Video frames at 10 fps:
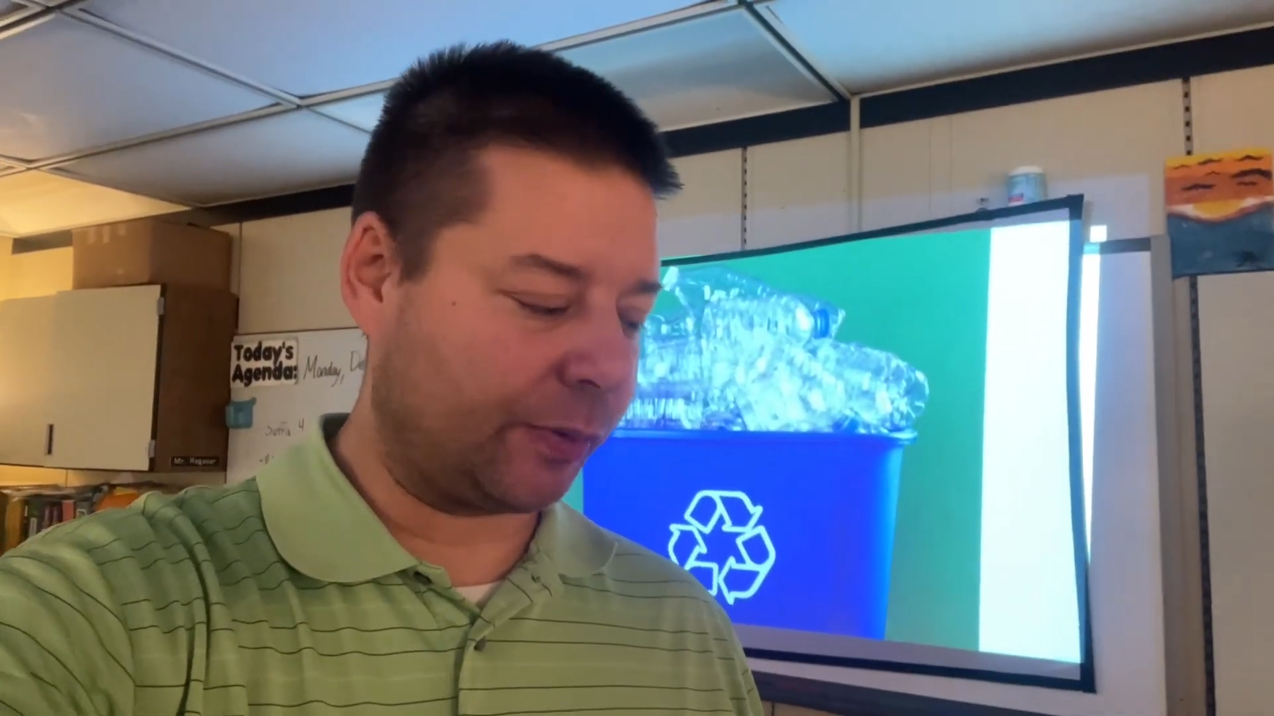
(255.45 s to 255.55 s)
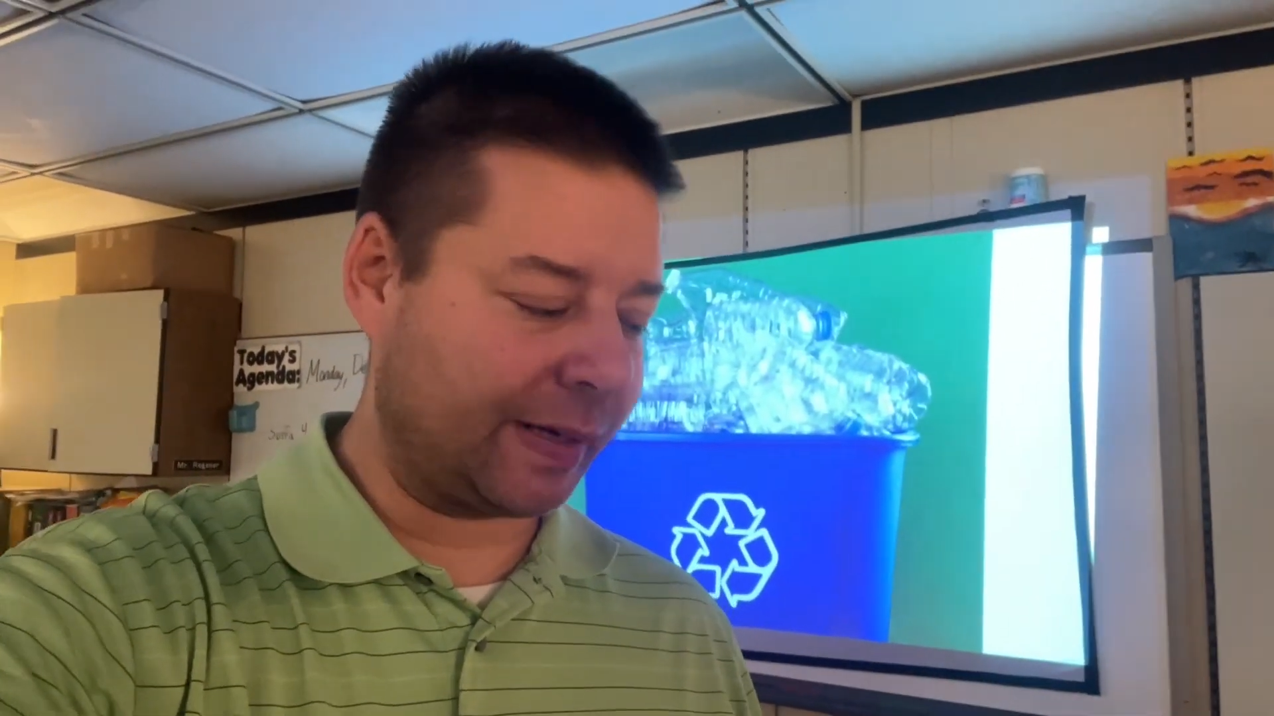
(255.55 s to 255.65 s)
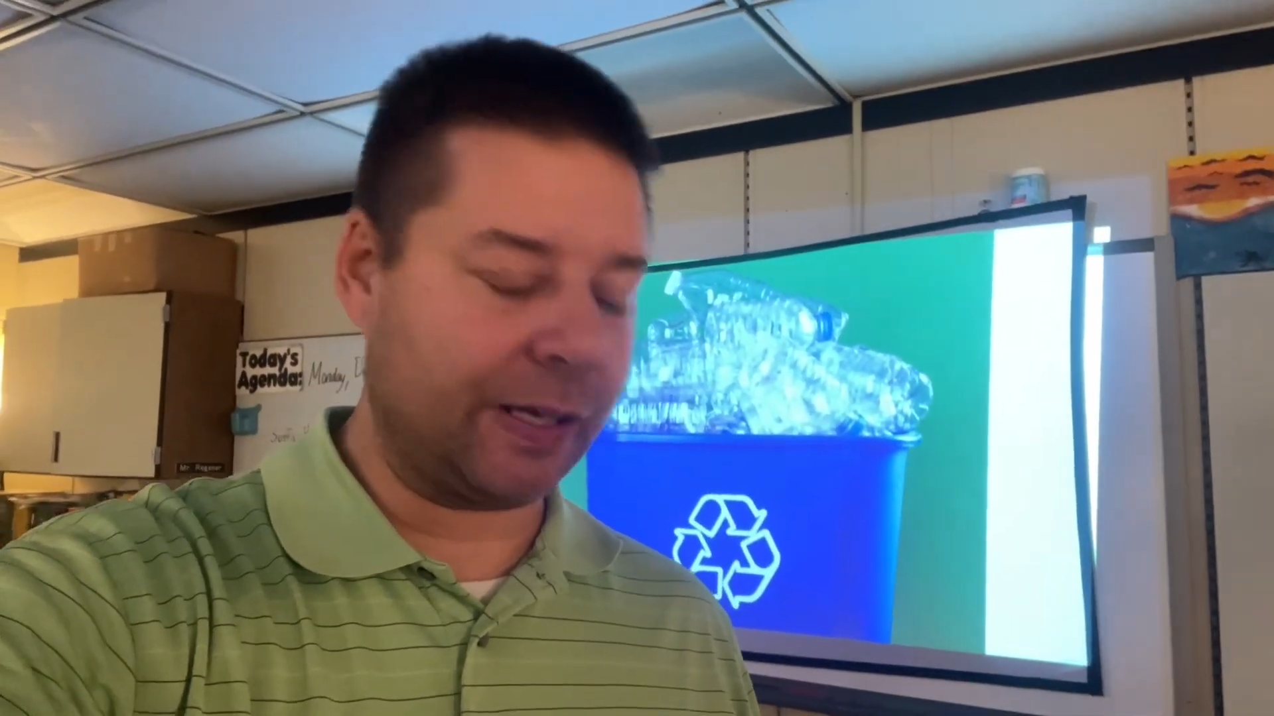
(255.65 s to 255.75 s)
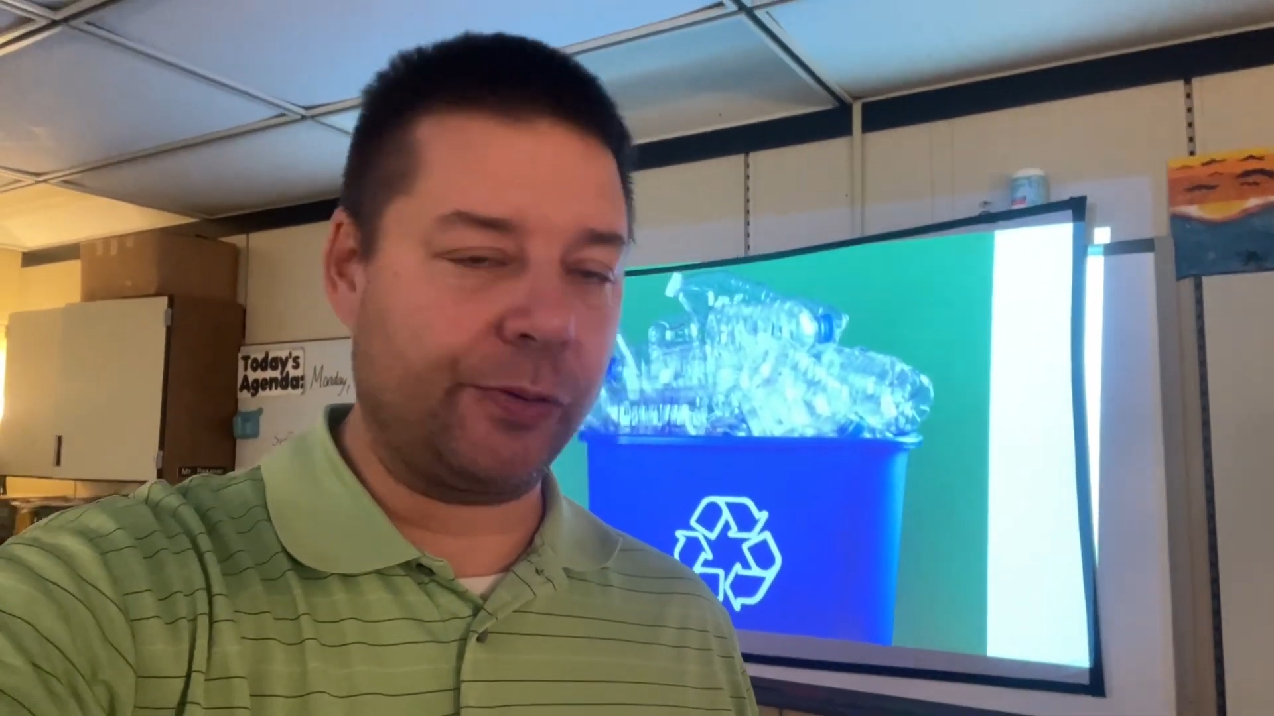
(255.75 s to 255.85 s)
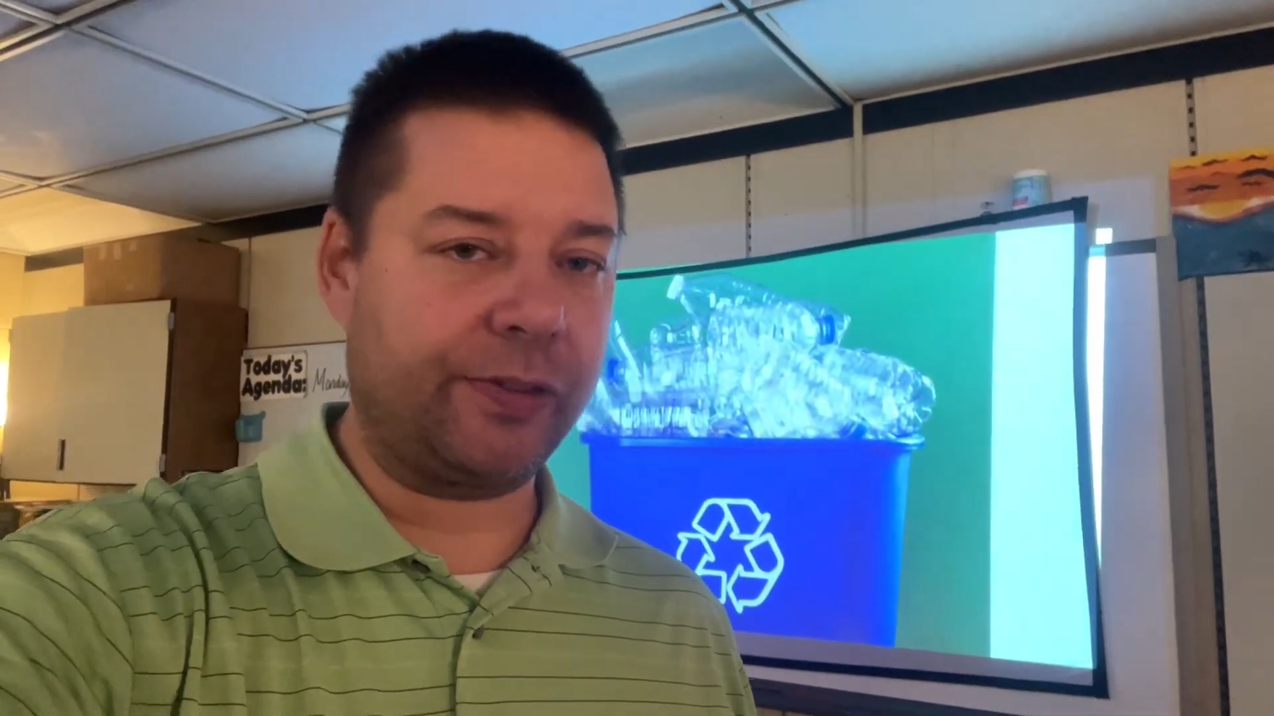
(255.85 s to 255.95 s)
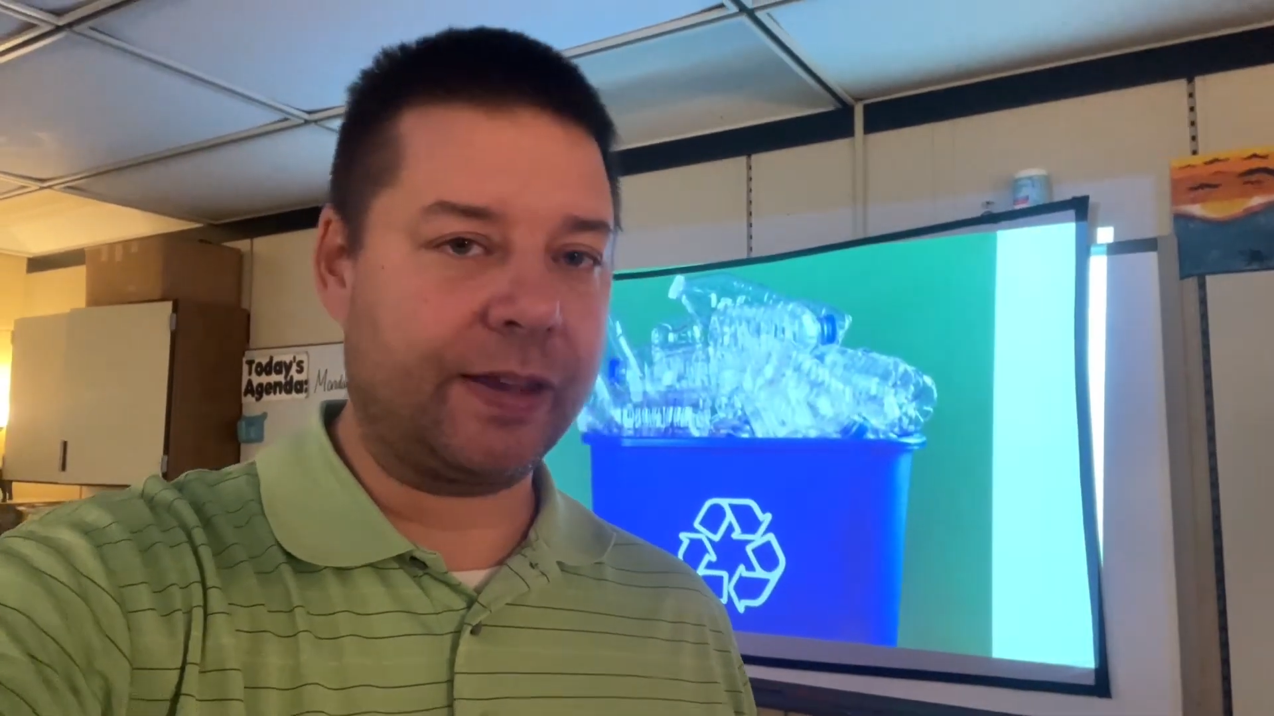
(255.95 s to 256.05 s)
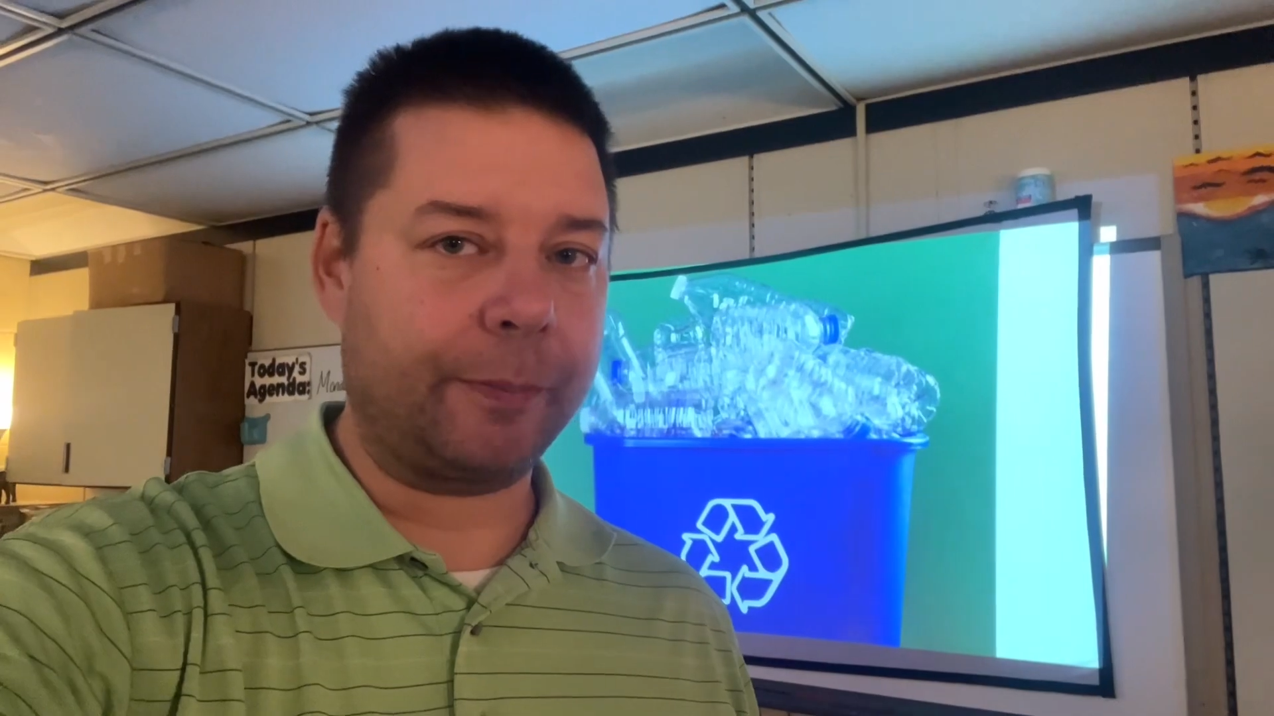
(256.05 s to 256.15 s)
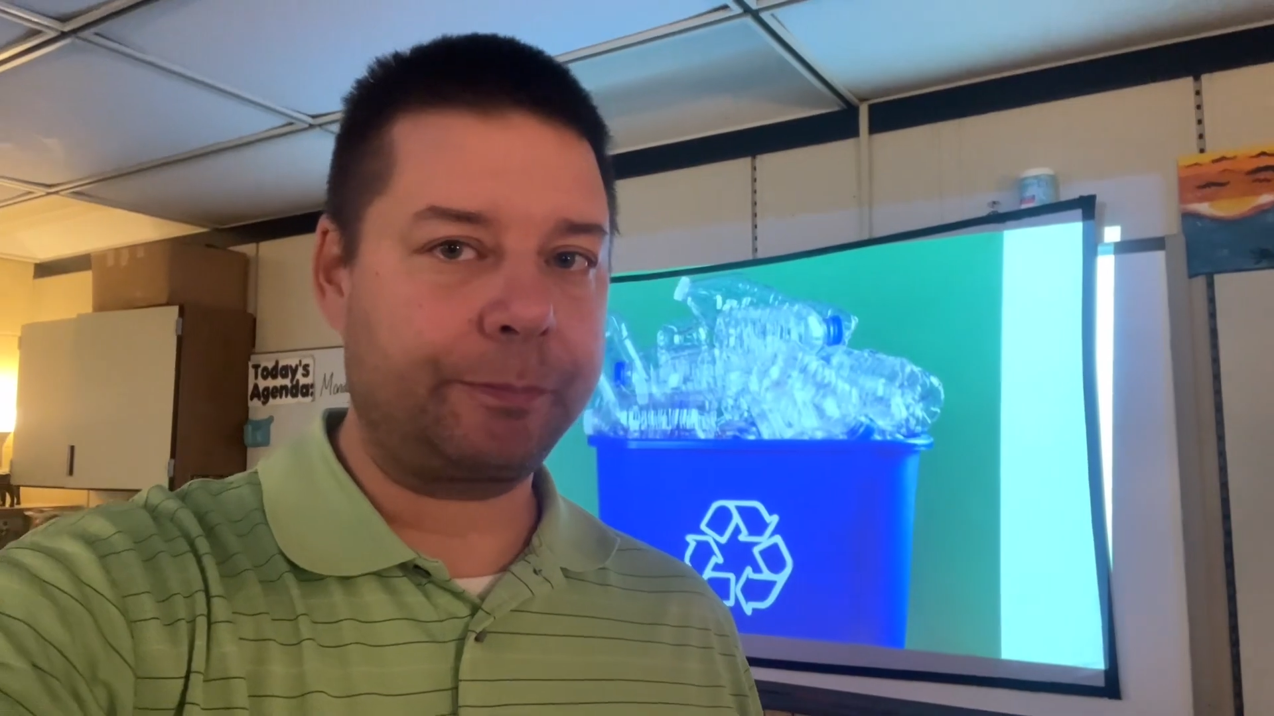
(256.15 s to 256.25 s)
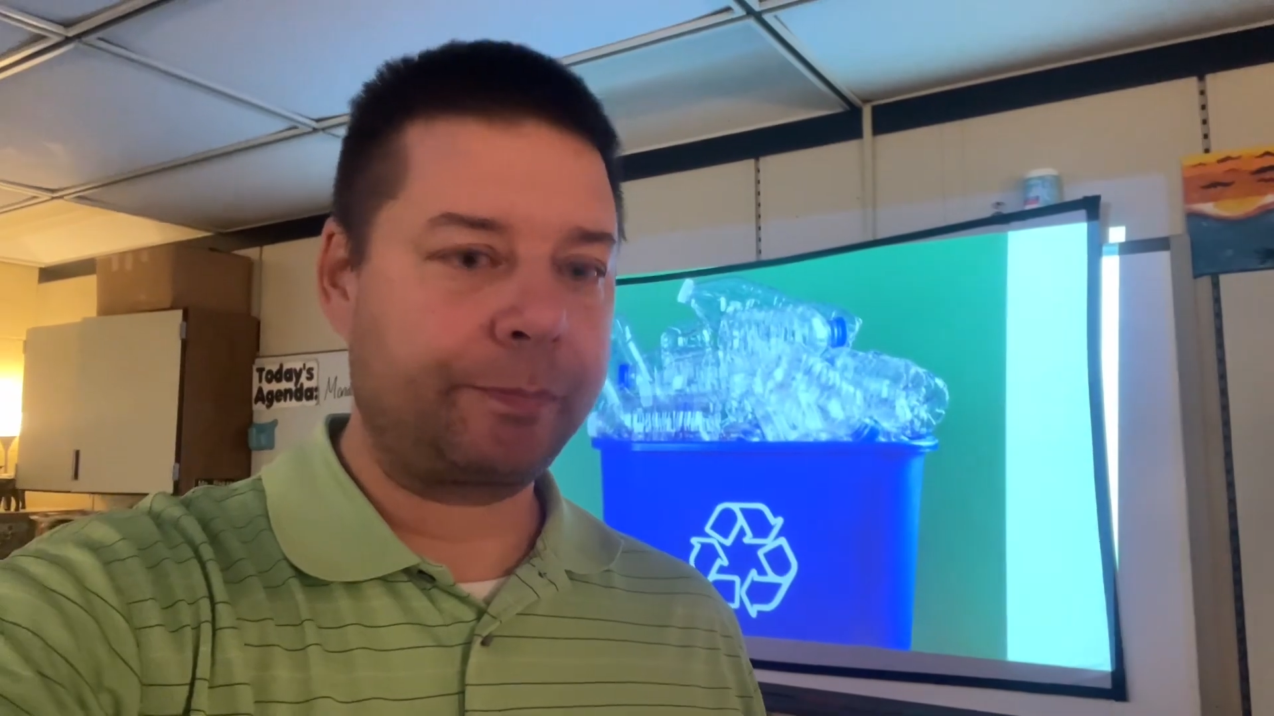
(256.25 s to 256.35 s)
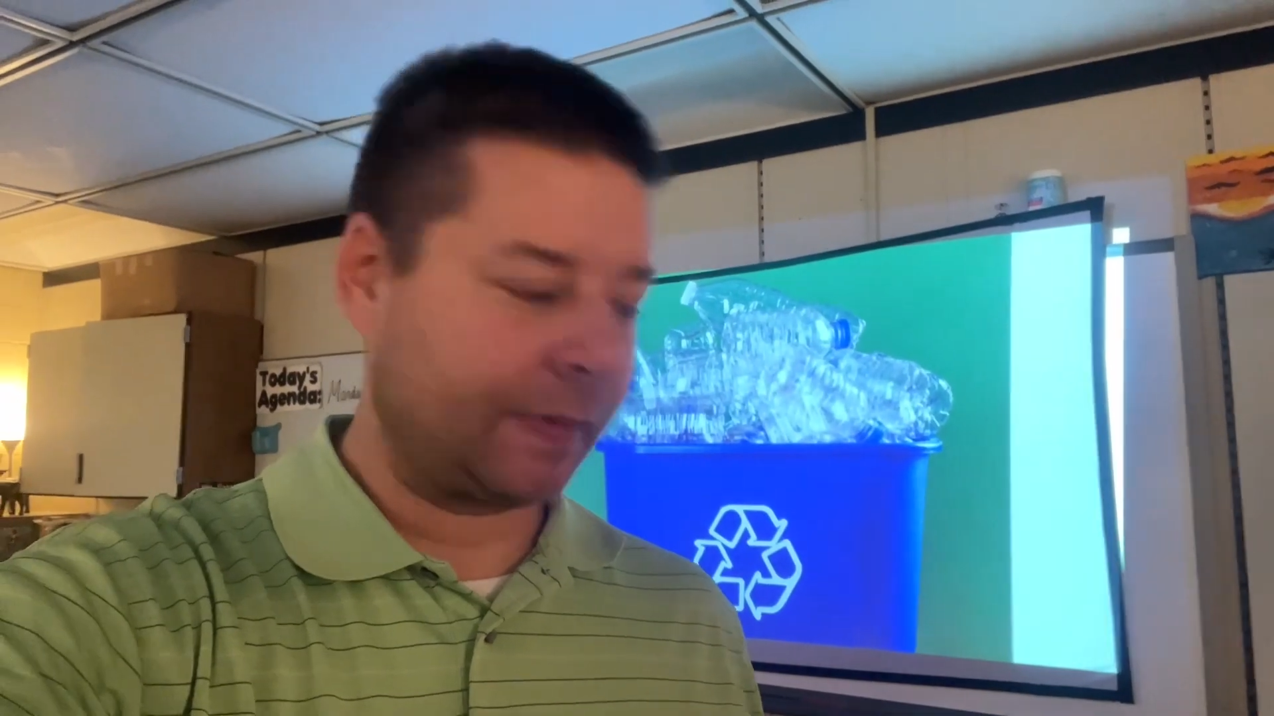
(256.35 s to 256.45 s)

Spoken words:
reuse them.